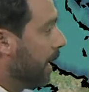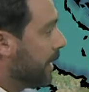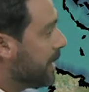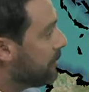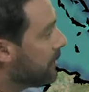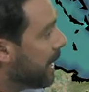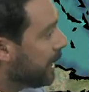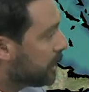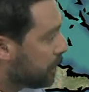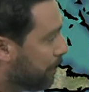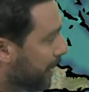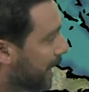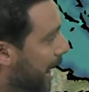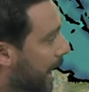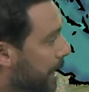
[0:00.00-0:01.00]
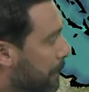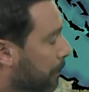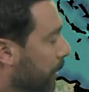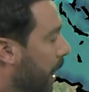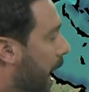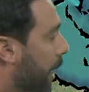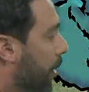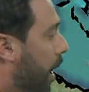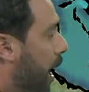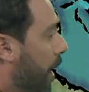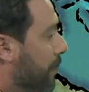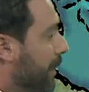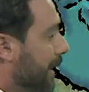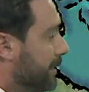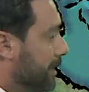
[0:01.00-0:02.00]
Evening spaghetti plot
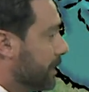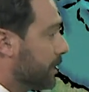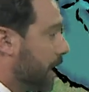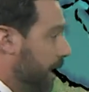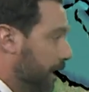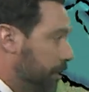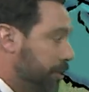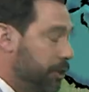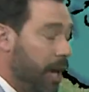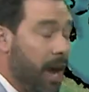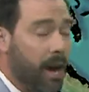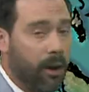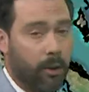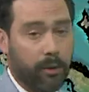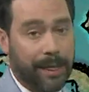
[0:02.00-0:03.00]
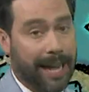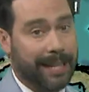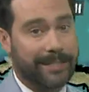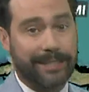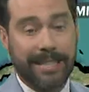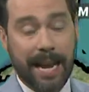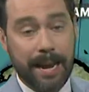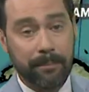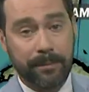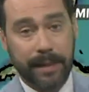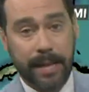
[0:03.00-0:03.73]
on this is going to show that same